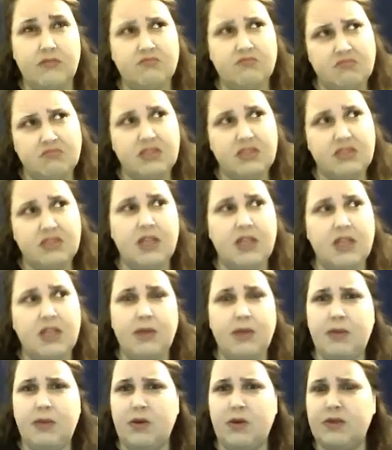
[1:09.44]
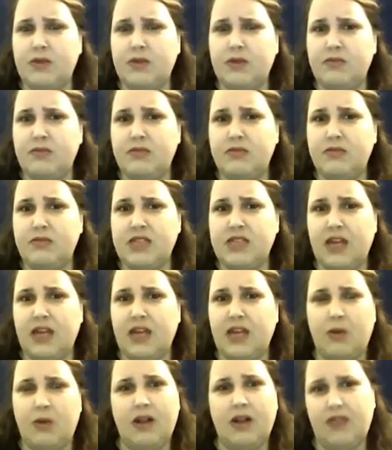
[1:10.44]
some people would say,
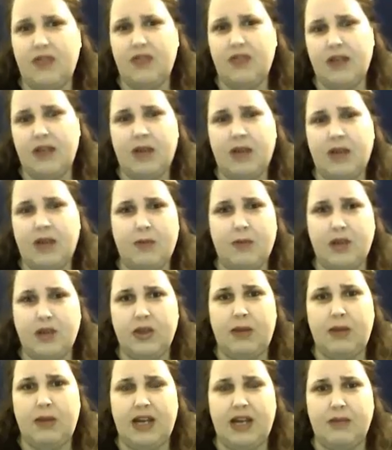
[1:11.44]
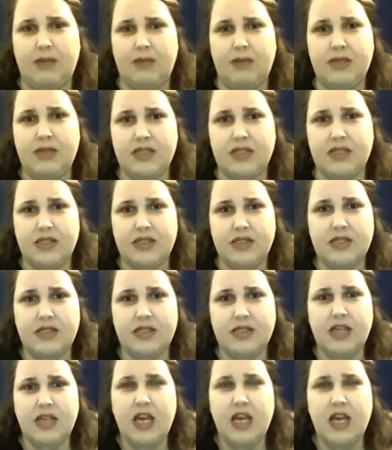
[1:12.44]
well, then I'm not really buying a business.
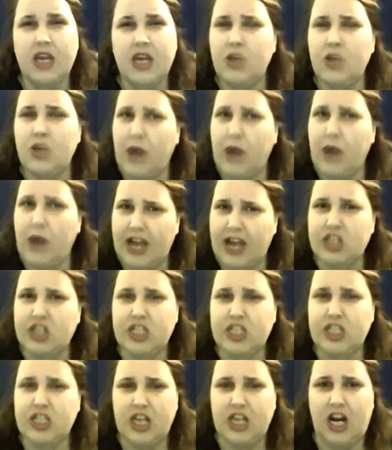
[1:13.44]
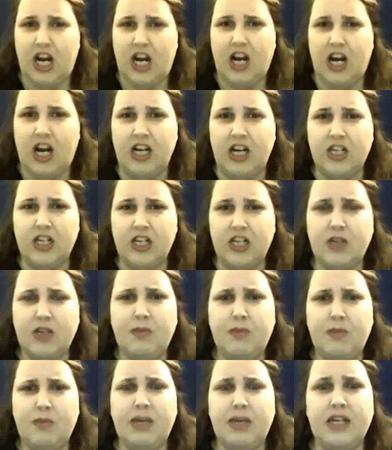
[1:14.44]
You actually are,
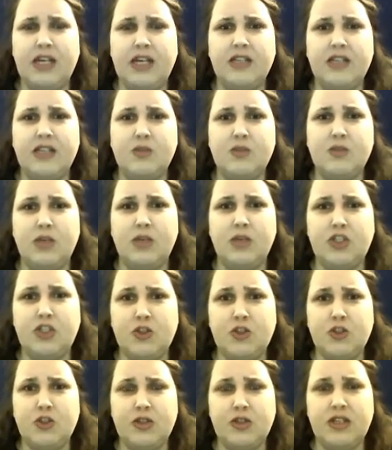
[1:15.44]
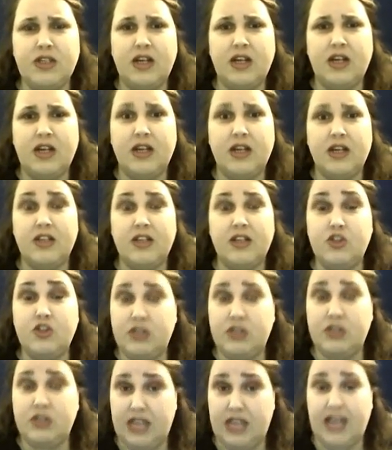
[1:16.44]
because what you're
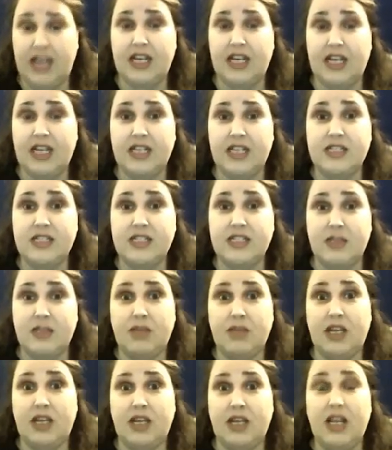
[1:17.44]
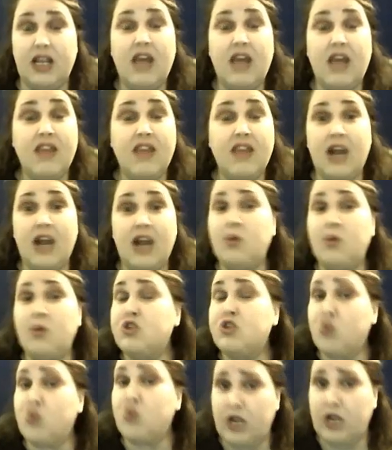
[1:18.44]
getting is something that I will
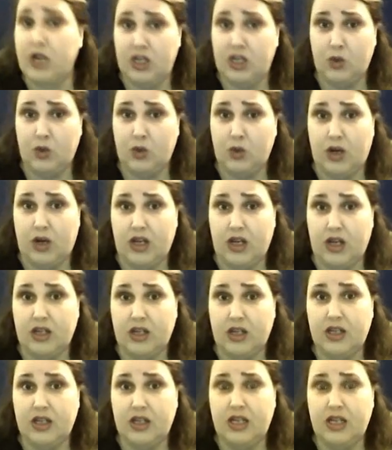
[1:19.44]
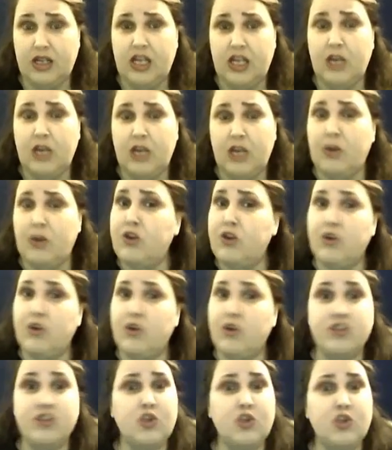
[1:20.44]
train you on. Whether you're a
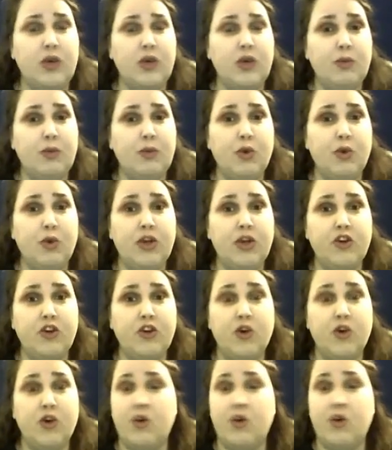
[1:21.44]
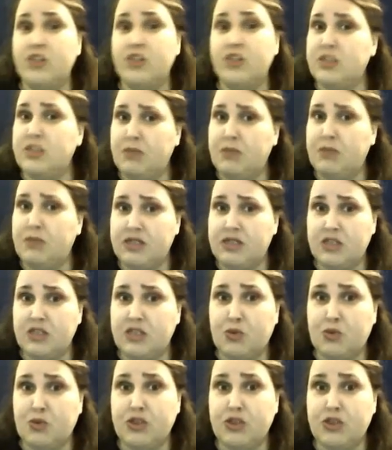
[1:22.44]
screen printer or just a business
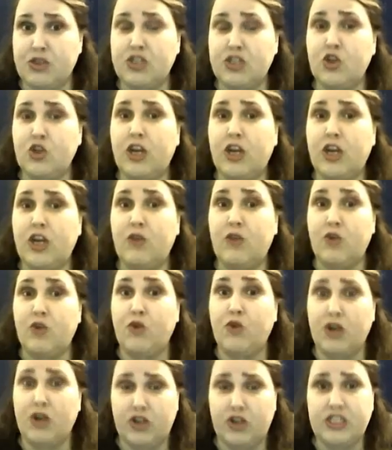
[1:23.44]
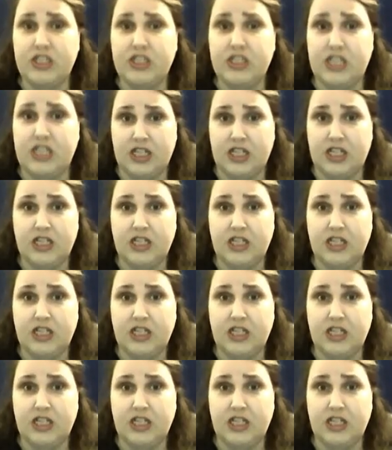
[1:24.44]
person looking for a good deal,